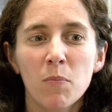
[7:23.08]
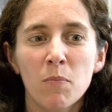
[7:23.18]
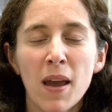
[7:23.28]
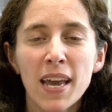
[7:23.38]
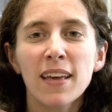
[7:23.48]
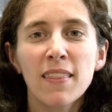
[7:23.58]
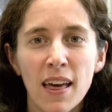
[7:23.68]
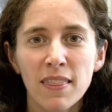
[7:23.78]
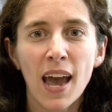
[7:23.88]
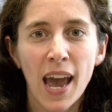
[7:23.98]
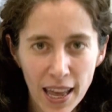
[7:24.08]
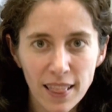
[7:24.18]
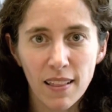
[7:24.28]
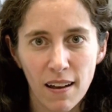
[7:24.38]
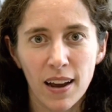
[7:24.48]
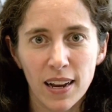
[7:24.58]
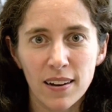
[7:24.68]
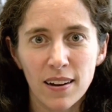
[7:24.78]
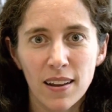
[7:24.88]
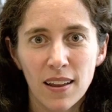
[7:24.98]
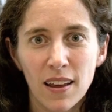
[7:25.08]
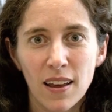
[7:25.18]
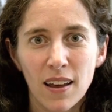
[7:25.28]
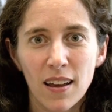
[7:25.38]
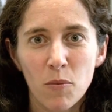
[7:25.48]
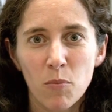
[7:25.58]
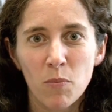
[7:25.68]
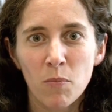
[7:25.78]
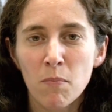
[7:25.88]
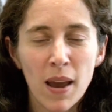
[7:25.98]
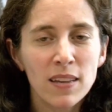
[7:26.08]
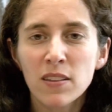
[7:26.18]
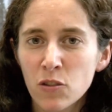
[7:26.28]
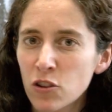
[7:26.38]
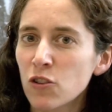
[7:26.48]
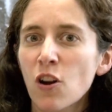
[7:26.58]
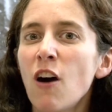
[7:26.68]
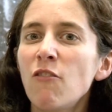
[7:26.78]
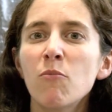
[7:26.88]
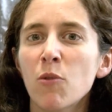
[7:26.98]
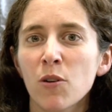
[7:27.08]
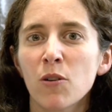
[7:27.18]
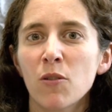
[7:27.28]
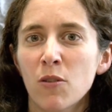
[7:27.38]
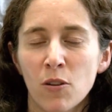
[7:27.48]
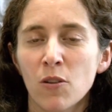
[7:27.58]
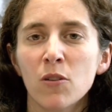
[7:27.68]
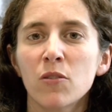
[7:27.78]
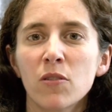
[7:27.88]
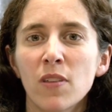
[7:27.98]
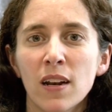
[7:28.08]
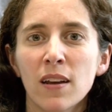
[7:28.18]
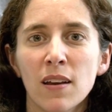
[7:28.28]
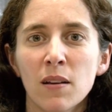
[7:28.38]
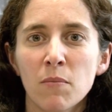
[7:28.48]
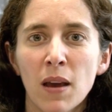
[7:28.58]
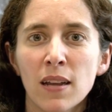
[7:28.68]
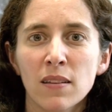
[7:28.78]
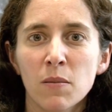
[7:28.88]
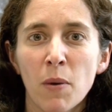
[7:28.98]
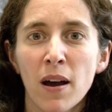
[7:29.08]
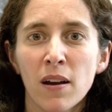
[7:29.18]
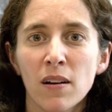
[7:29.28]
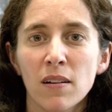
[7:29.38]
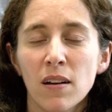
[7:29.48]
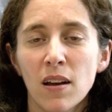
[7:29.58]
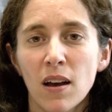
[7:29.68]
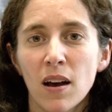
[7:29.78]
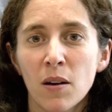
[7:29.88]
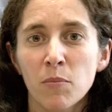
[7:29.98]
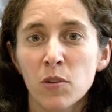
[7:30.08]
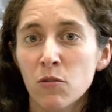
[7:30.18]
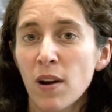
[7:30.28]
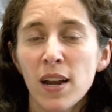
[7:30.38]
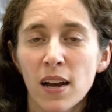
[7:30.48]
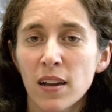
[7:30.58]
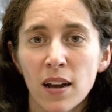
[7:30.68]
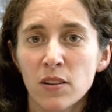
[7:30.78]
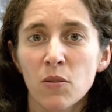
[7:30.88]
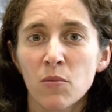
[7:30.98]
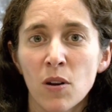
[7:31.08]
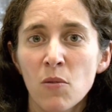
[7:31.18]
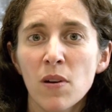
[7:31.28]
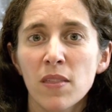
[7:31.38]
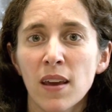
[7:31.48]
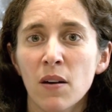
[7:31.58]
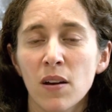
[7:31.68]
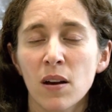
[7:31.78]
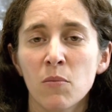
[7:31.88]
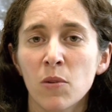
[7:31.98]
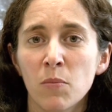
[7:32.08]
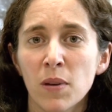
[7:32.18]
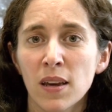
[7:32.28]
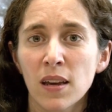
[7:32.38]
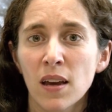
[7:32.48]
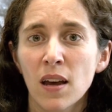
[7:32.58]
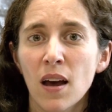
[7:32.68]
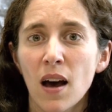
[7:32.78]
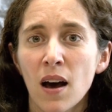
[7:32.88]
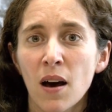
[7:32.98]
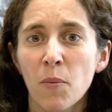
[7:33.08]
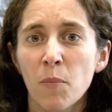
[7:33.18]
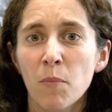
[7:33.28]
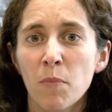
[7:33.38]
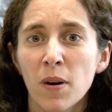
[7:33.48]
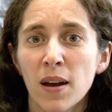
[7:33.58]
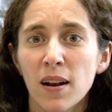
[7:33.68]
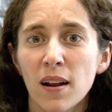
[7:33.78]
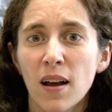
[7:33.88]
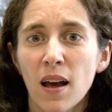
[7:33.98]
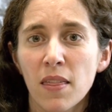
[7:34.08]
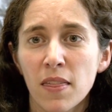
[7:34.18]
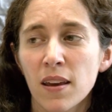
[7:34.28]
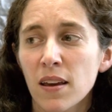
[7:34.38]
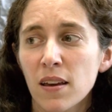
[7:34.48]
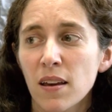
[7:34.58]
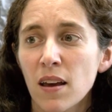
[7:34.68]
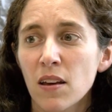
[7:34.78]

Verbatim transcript: making that the headline may turn off more girls than it, it may inspire. Um, you're right, I, I don't know what the outcome will be, um, but I think